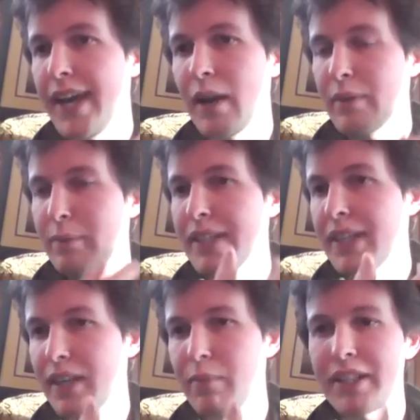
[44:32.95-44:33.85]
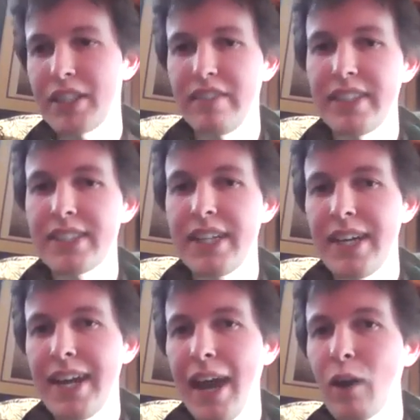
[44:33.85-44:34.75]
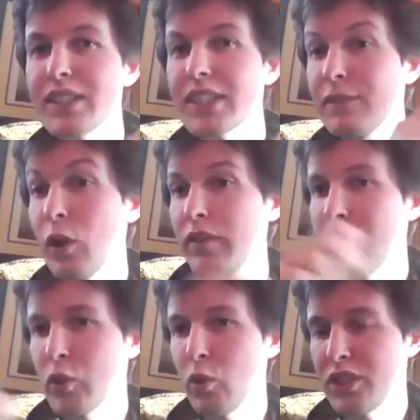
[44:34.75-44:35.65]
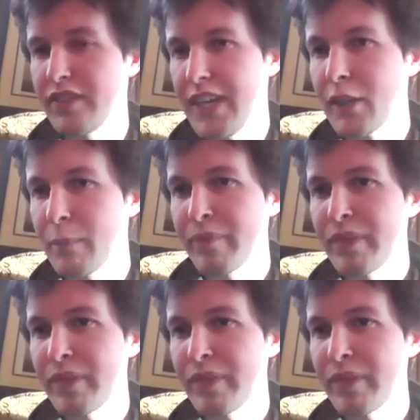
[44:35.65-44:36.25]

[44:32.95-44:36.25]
how much particulate matter there is, how does that evolve over the course of a day?